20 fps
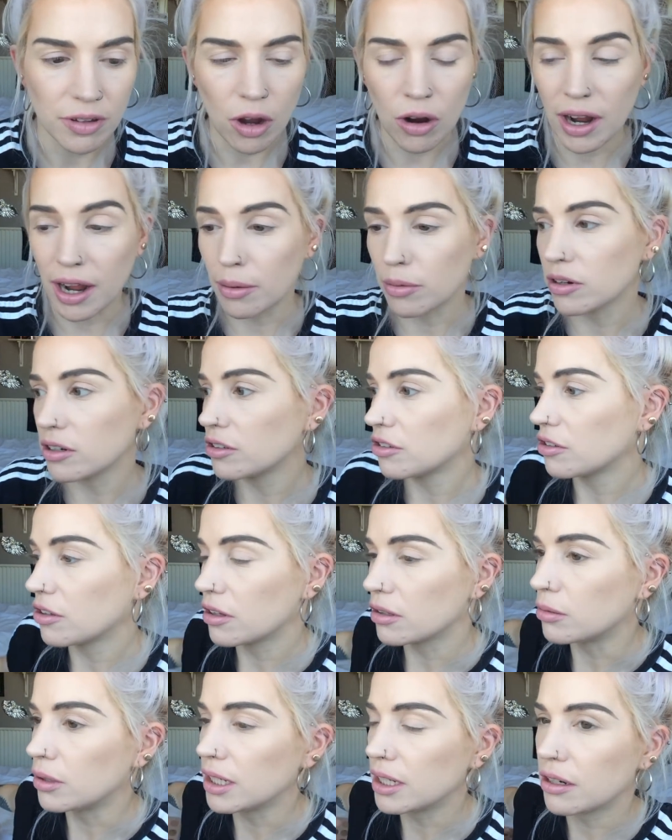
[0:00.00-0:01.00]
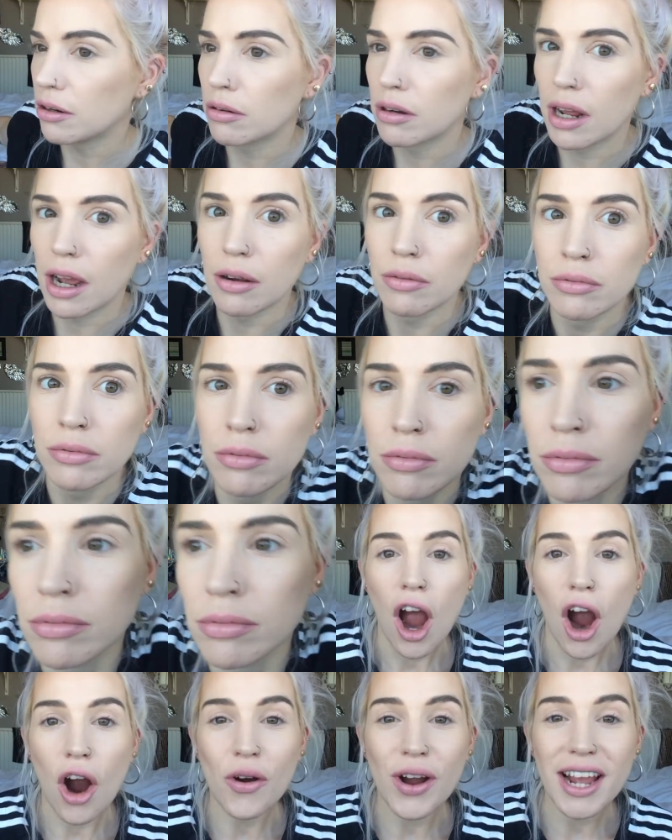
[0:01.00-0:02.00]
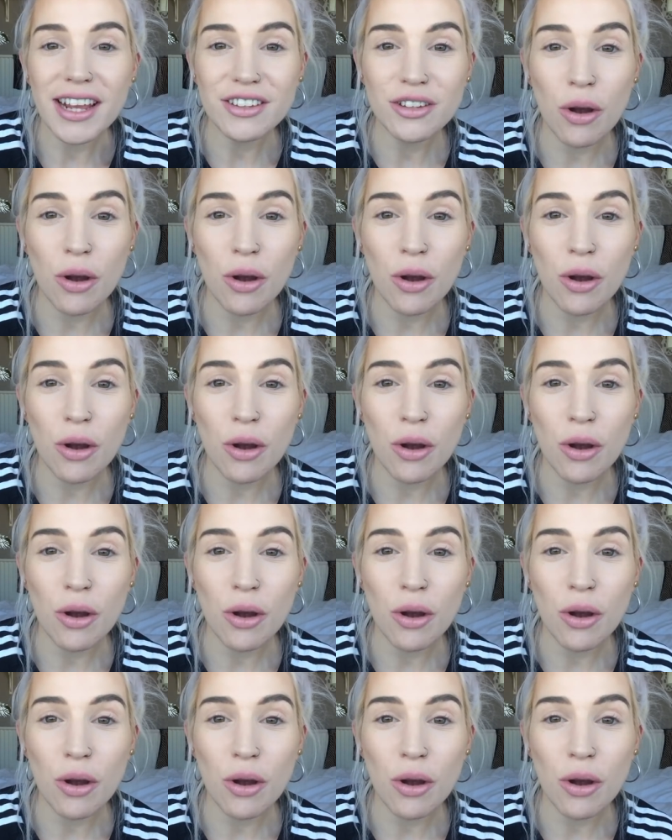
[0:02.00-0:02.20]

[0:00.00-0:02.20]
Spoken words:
Okay, I'm going to shut the window now. Okay,